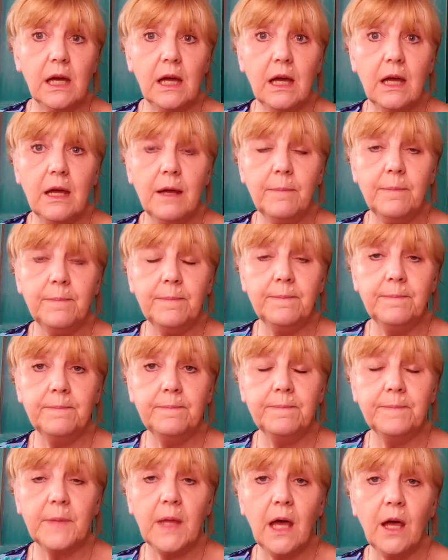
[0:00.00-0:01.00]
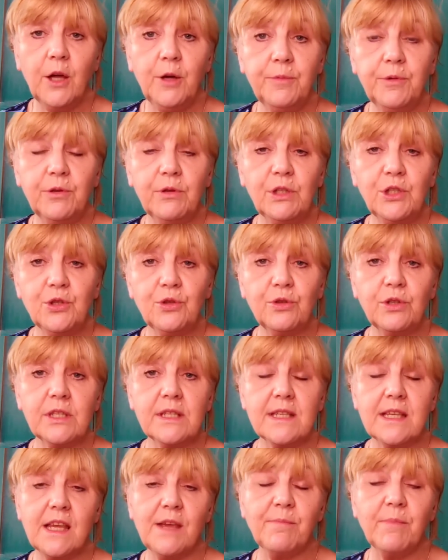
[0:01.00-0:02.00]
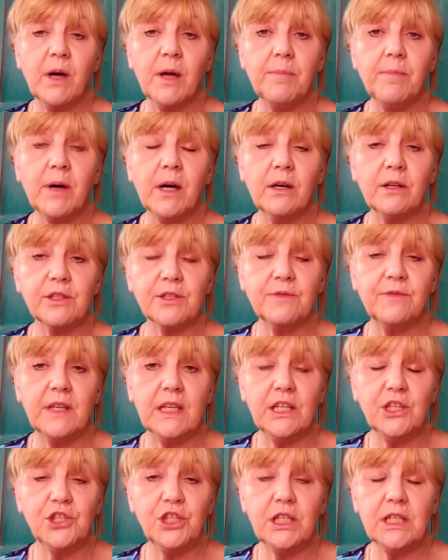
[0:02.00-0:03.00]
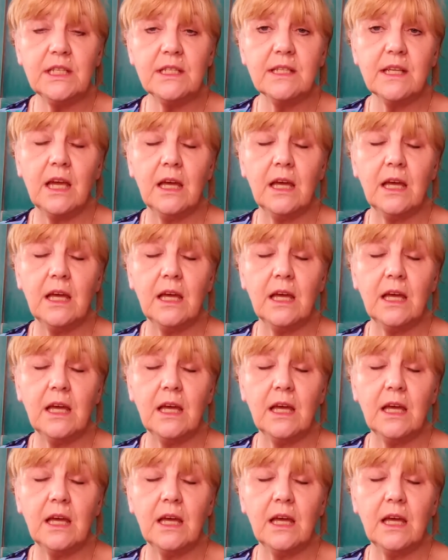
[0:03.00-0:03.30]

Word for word: Um, I hope you enjoyed seeing my past finishes